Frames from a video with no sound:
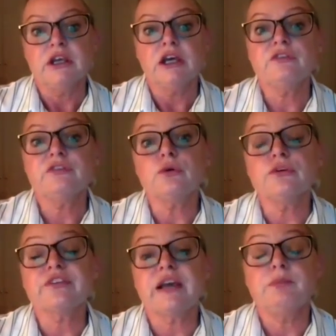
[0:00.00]
And of
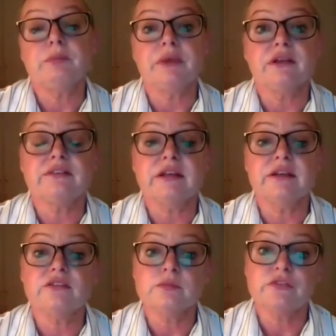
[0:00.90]
course, capability.
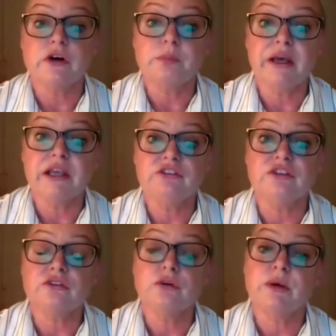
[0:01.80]
Some of our
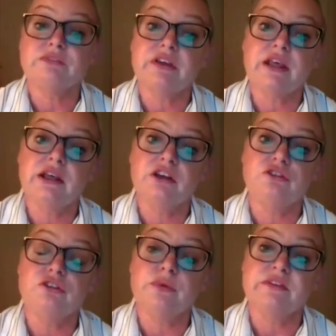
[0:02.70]
patients who have
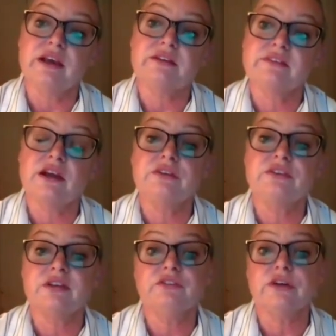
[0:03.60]
issues with
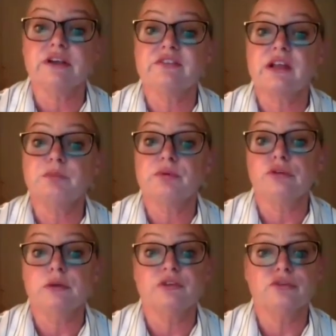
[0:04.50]
dexterity, for example,
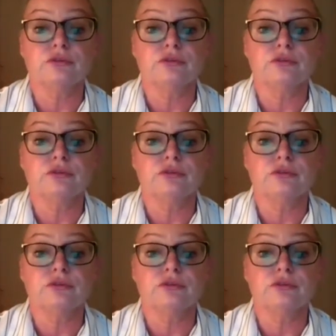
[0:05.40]
rheumatoid